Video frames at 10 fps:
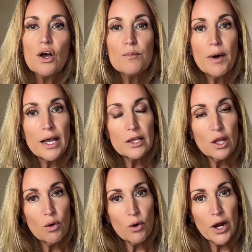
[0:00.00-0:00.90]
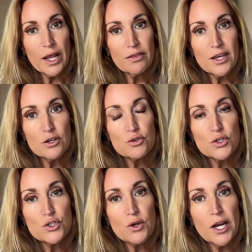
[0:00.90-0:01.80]
by lowering the
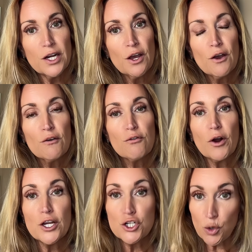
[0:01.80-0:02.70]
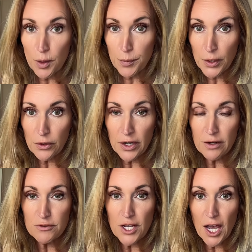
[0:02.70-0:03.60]
interest rate for a short period
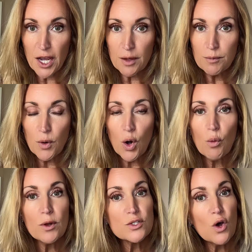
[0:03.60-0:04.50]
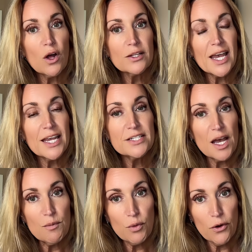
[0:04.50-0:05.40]
of time, or what's called a
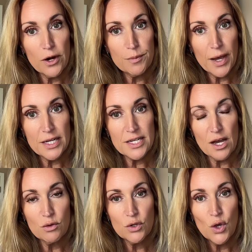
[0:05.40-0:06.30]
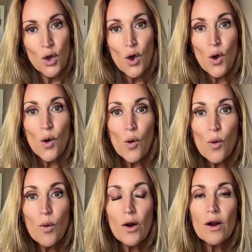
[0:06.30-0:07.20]
temporary buy down,
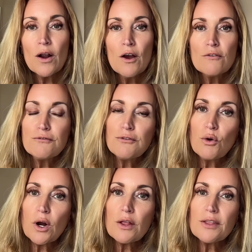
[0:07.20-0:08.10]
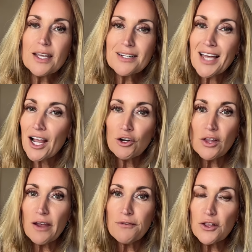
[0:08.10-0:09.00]
or for the entire
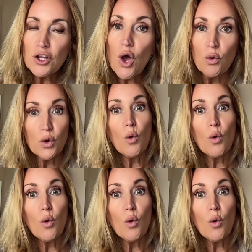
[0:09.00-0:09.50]
life of the loan,